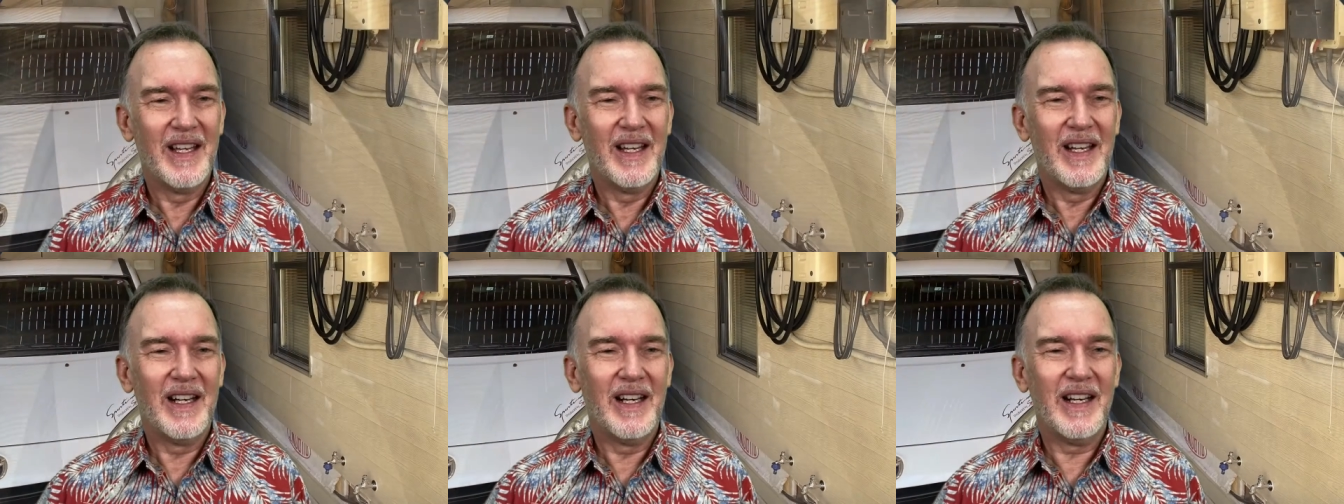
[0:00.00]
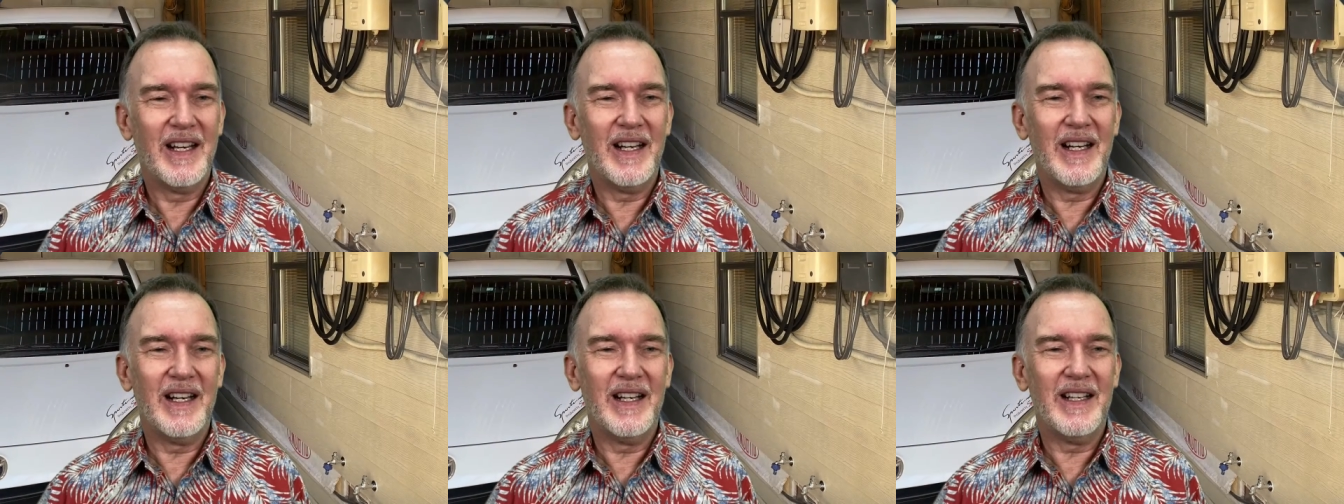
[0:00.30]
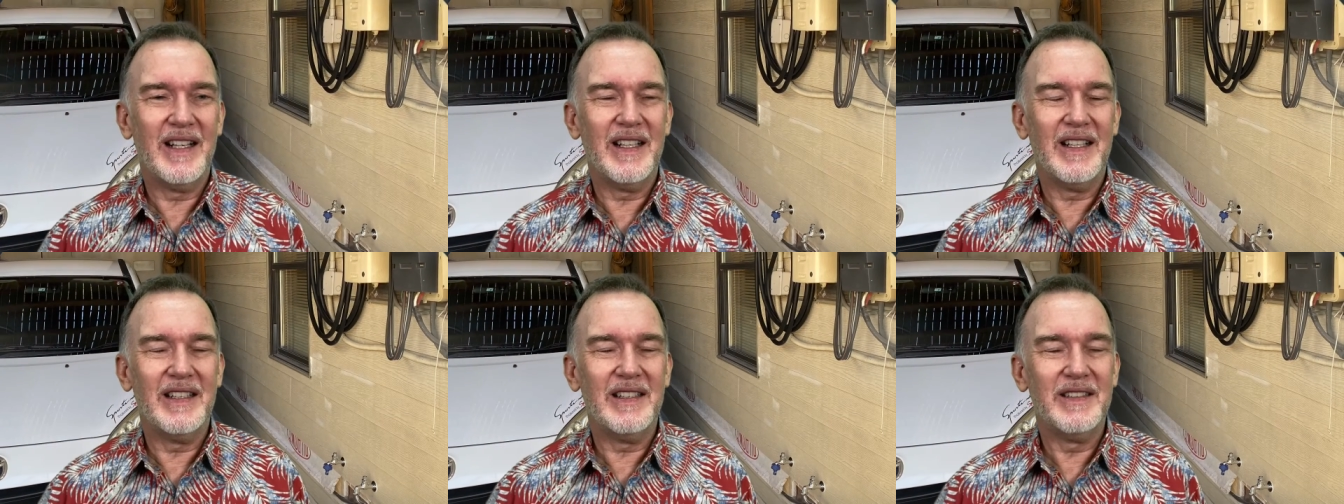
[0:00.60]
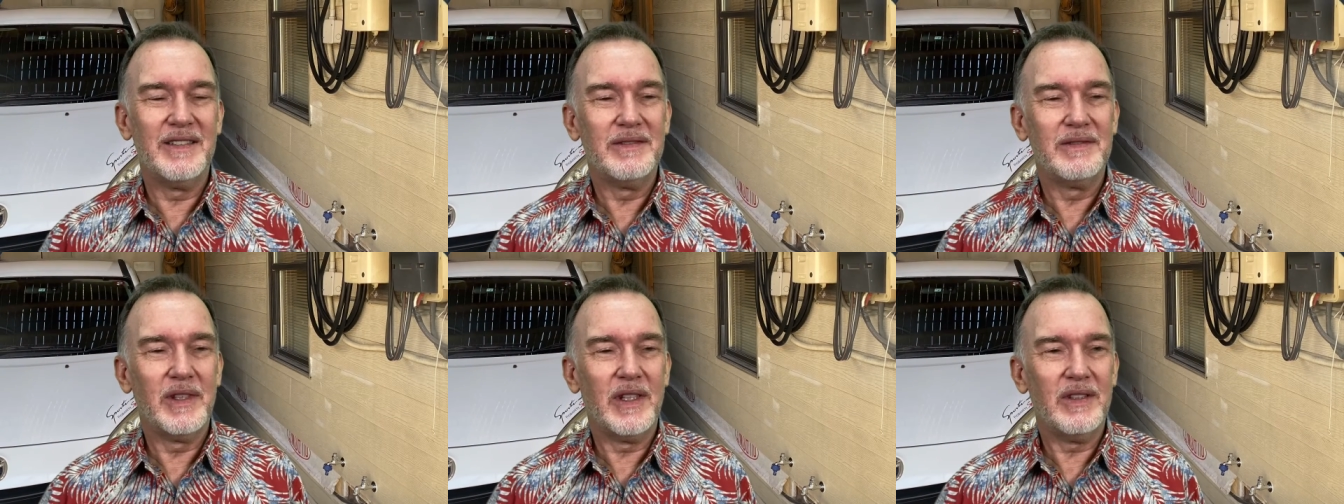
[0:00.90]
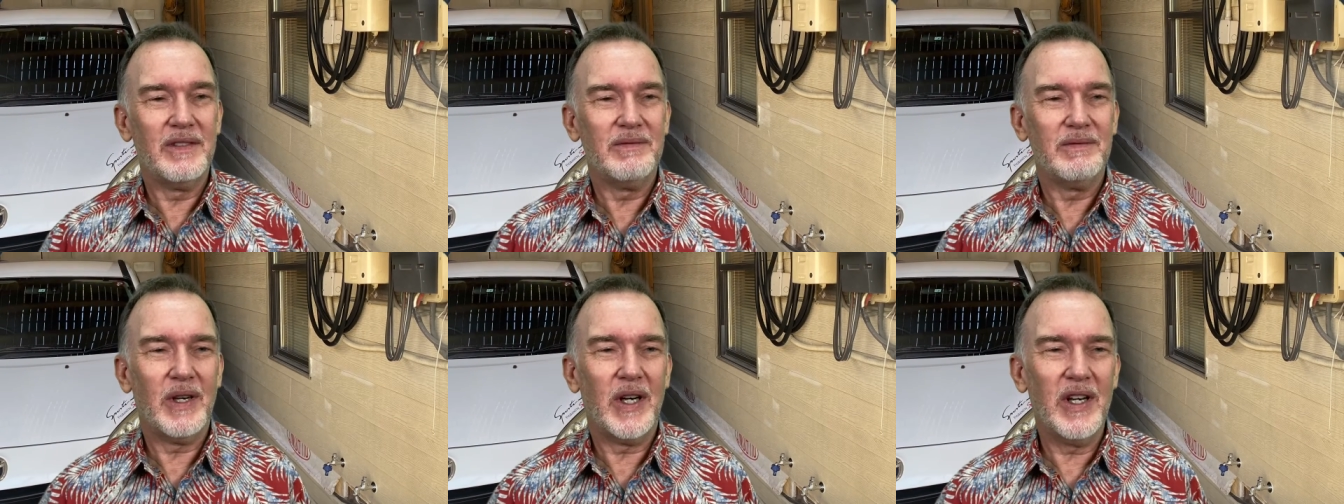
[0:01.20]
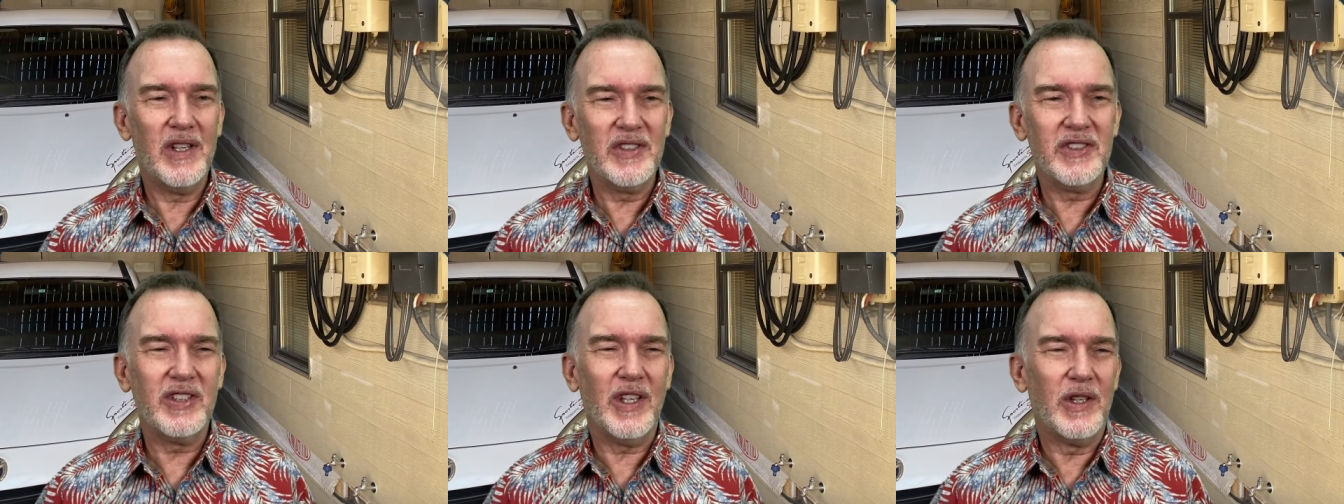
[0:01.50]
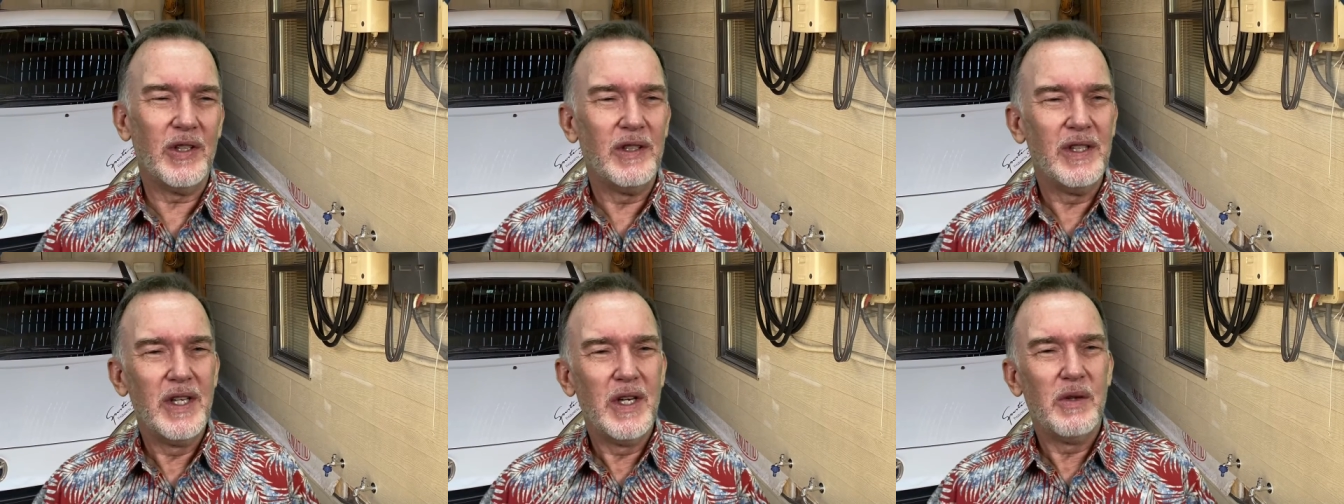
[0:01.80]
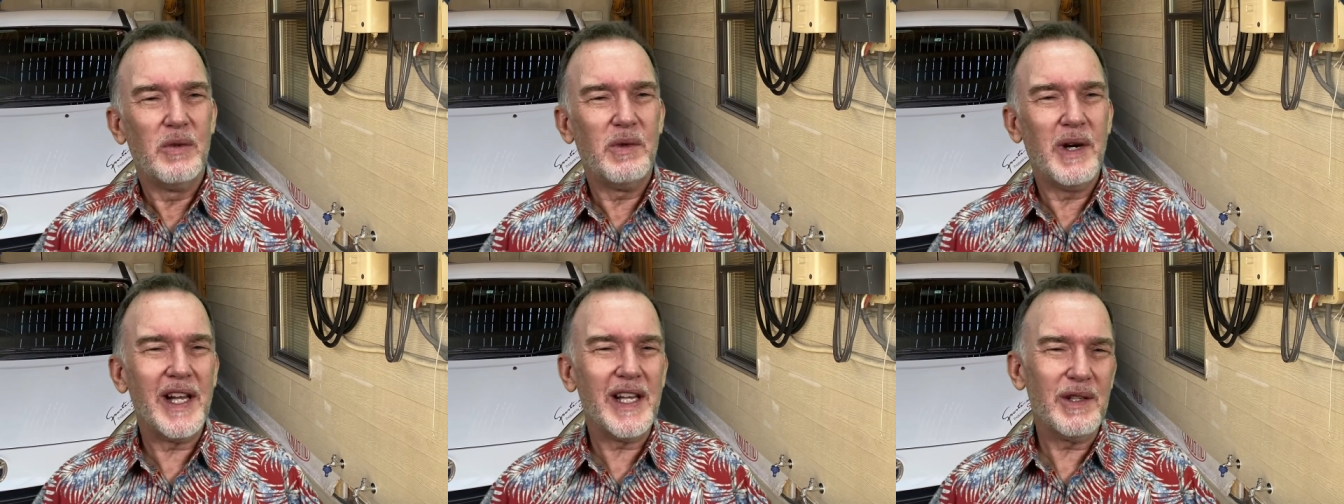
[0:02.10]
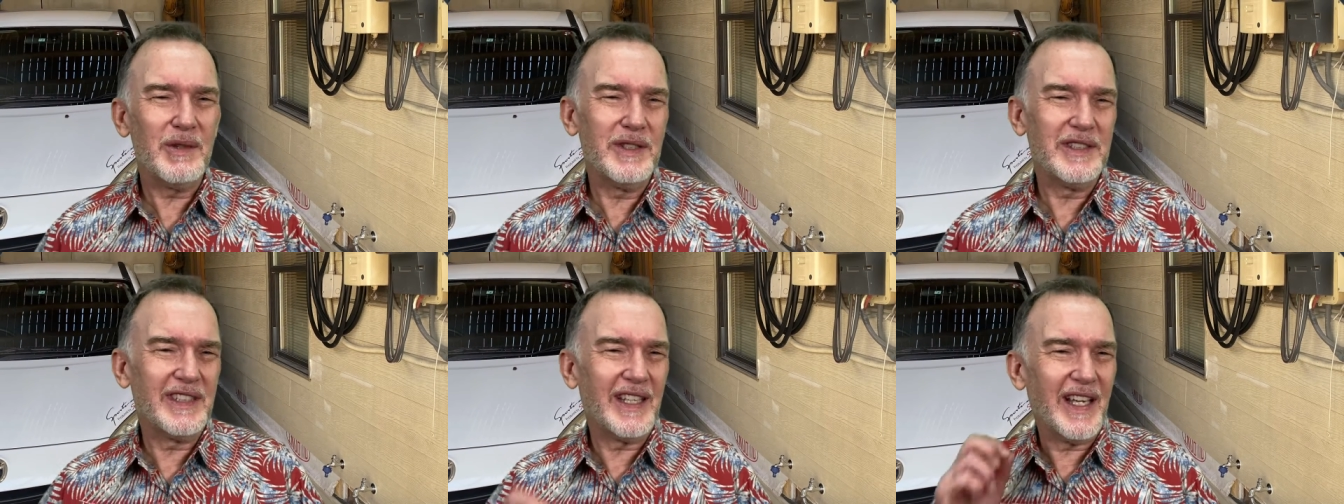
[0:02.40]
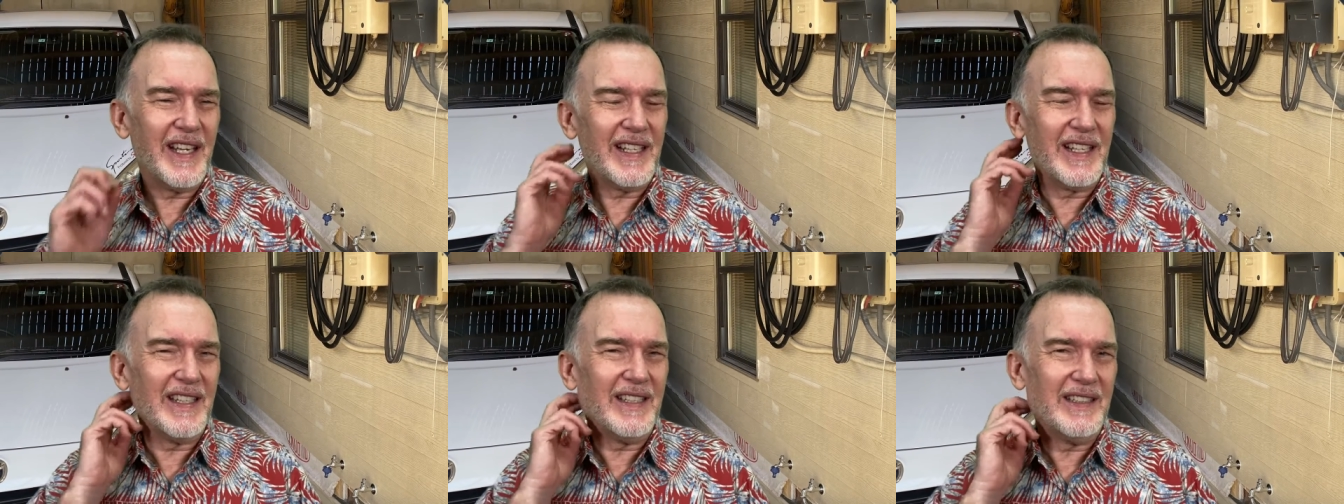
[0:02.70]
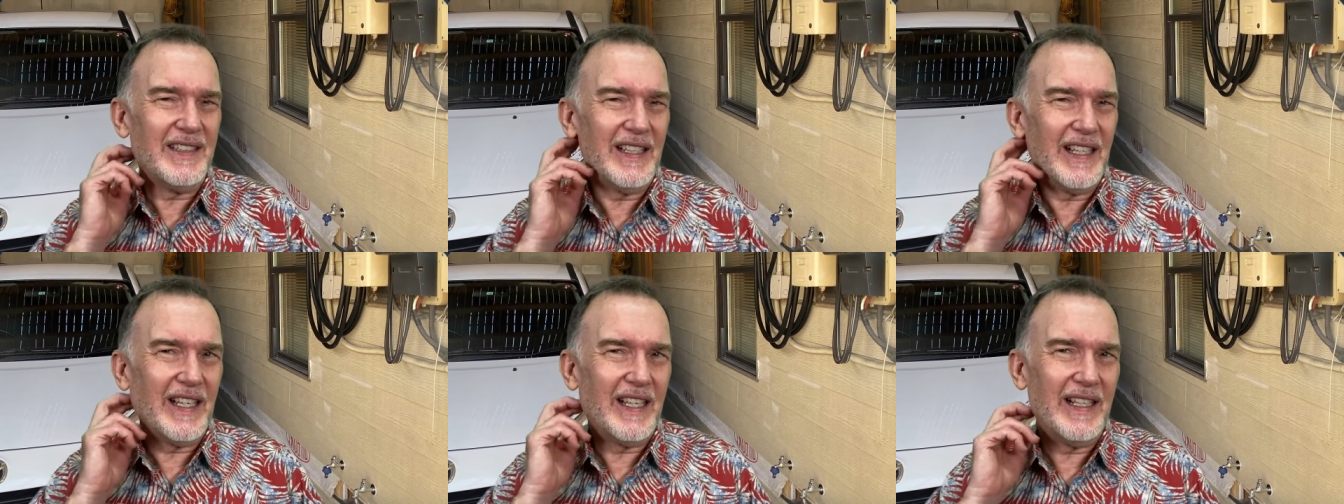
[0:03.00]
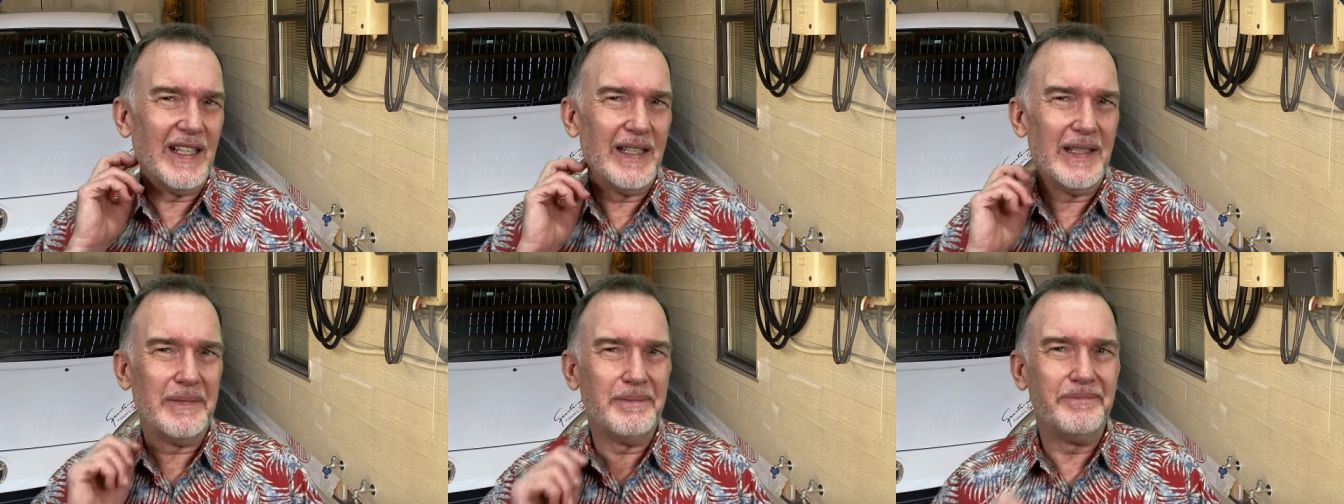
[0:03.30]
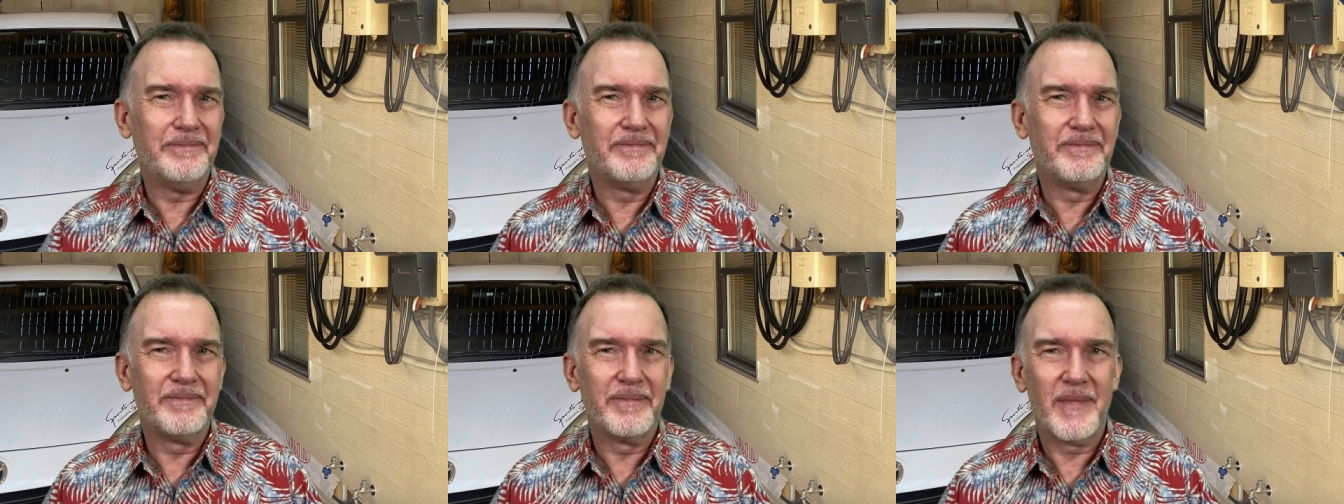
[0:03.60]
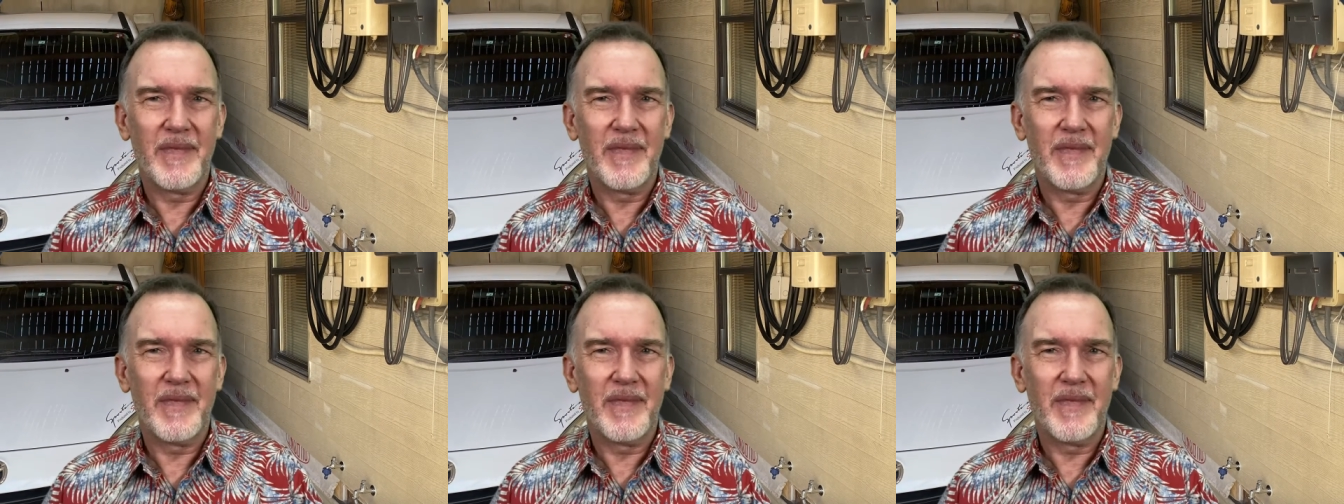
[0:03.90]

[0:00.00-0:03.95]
Uh, also, while I was at it, um,